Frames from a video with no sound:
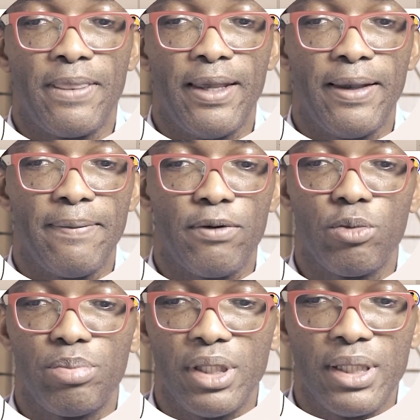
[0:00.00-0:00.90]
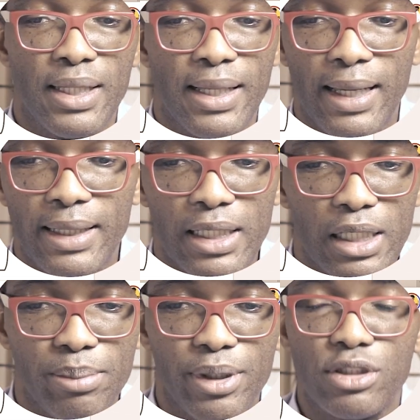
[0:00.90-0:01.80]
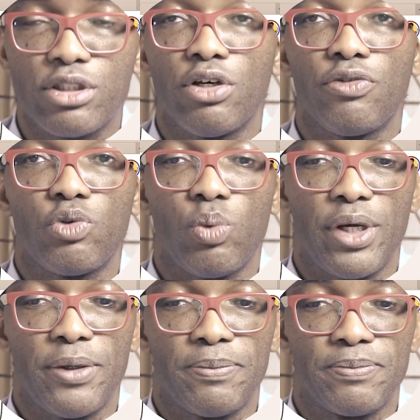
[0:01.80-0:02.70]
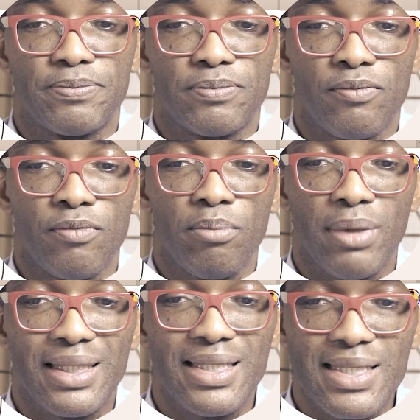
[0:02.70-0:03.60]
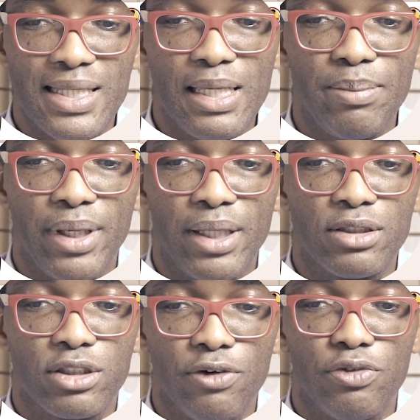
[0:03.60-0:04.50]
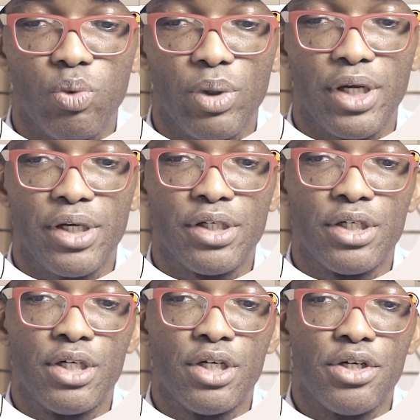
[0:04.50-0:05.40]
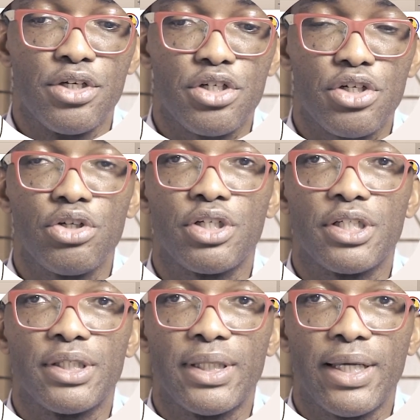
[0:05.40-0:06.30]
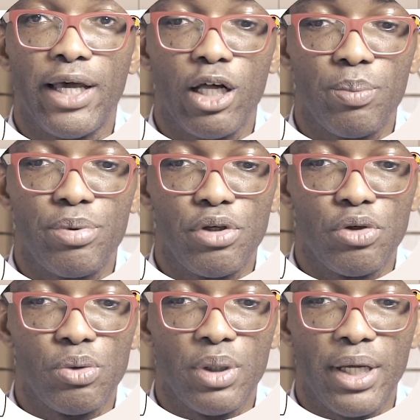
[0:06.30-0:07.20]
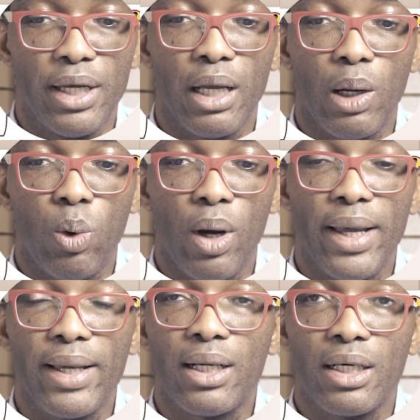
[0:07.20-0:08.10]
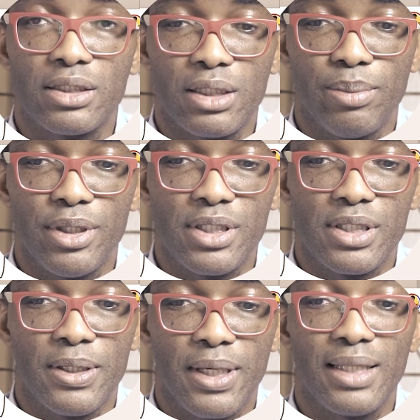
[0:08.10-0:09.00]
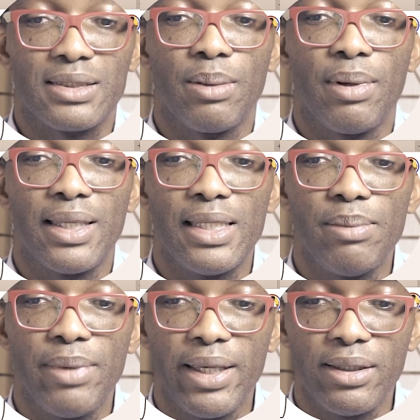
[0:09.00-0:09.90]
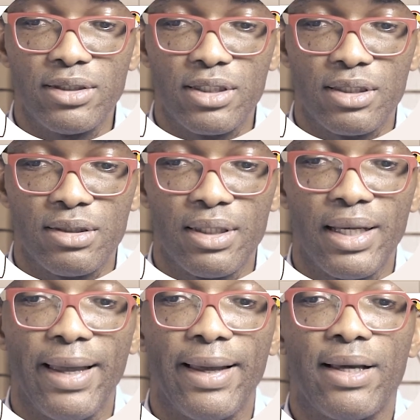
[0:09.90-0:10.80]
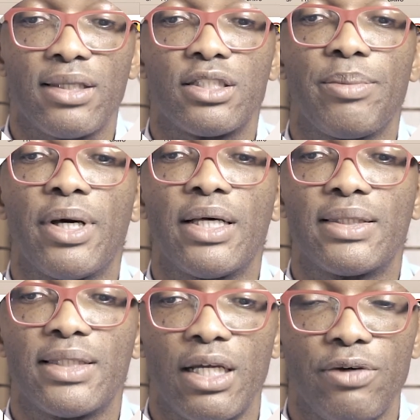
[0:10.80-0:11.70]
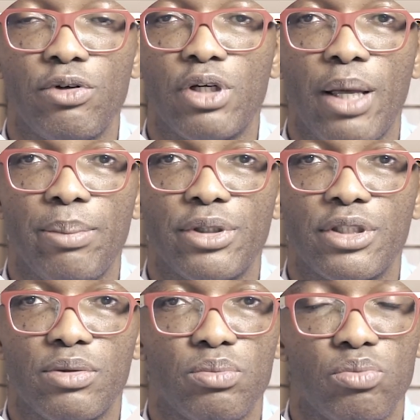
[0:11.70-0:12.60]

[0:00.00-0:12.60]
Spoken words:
Yeah, it could be an email software, but this email software should help you in acquiring customer emails and customer telephone numbers.